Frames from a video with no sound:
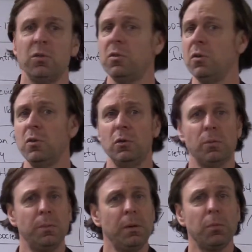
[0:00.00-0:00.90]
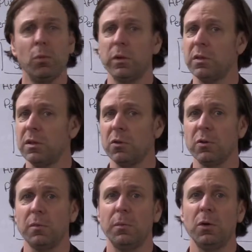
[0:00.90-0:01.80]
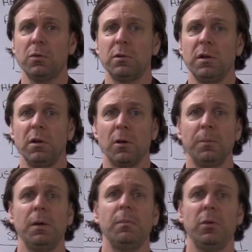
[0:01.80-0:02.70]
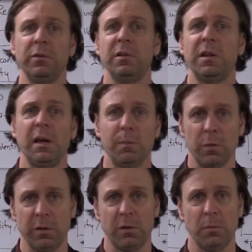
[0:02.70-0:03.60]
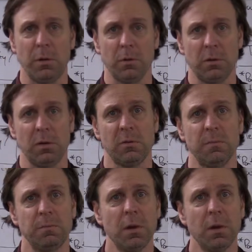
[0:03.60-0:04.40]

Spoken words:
to people within their community or people in the neighboring communities.